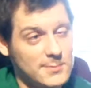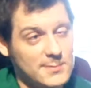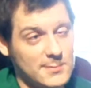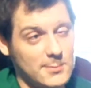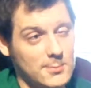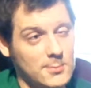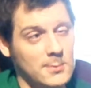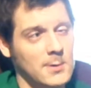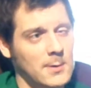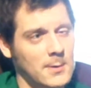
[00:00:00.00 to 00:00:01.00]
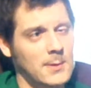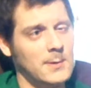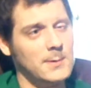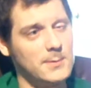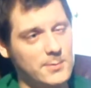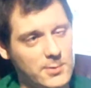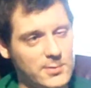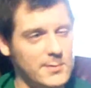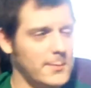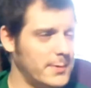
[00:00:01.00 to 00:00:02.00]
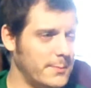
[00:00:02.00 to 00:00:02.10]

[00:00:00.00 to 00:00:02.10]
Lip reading: So you know, usually when a